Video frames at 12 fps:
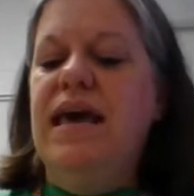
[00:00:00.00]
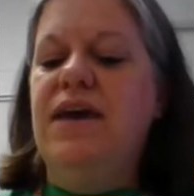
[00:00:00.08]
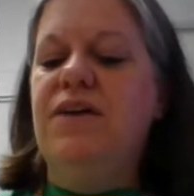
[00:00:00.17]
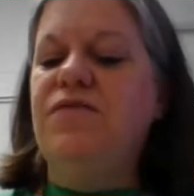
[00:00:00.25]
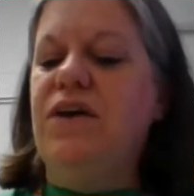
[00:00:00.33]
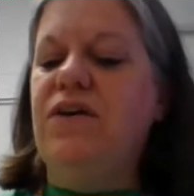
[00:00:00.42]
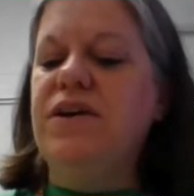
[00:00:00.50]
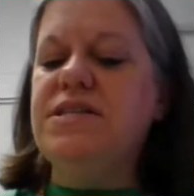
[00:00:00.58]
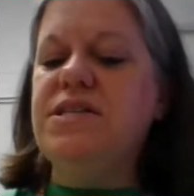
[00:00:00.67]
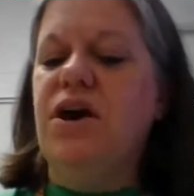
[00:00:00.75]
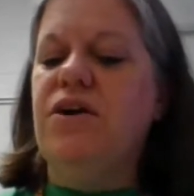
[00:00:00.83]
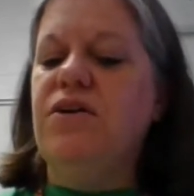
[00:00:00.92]
In
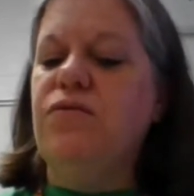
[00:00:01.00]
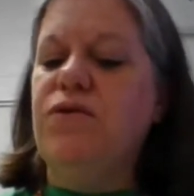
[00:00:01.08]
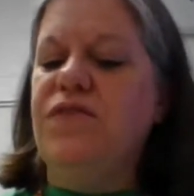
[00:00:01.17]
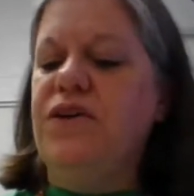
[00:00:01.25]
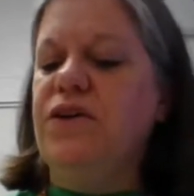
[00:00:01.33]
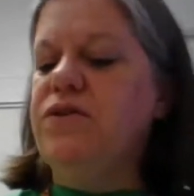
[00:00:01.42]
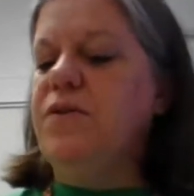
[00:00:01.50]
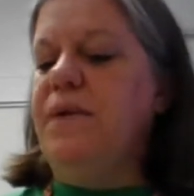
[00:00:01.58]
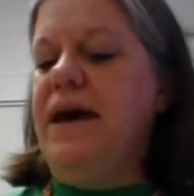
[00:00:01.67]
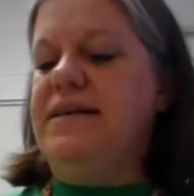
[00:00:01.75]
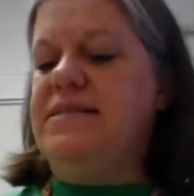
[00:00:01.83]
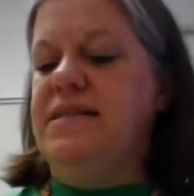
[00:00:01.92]
various unrevealed
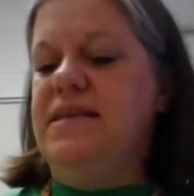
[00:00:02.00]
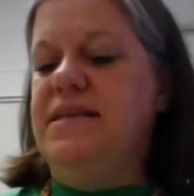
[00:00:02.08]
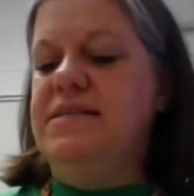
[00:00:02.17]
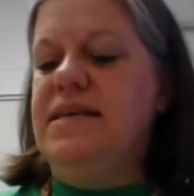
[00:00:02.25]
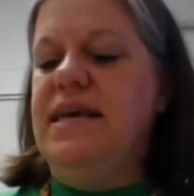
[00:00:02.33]
capacities,